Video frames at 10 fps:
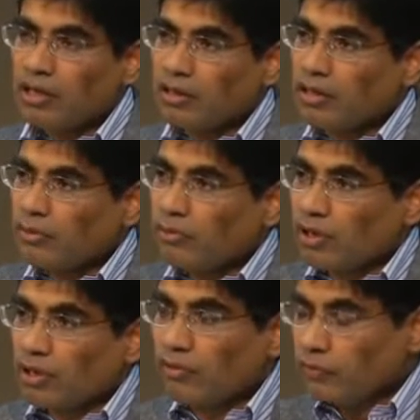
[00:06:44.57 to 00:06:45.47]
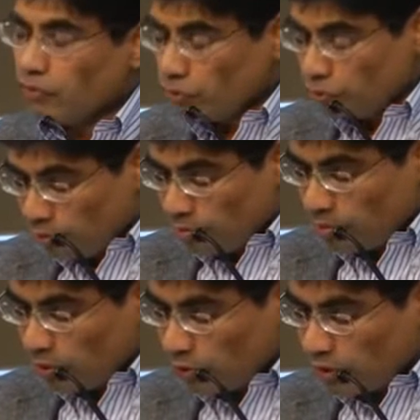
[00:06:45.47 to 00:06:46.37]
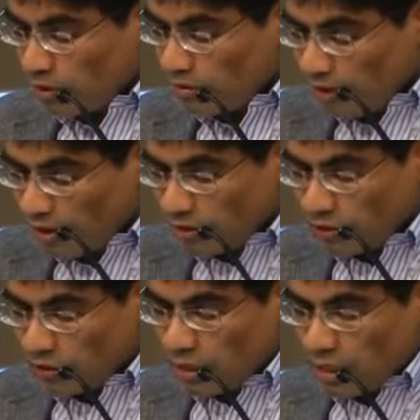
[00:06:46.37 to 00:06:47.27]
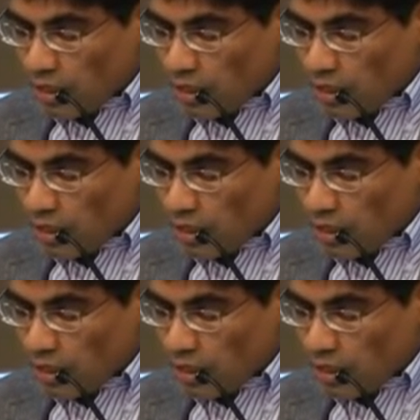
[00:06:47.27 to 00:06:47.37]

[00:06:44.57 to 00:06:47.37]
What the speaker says: They will give you more advice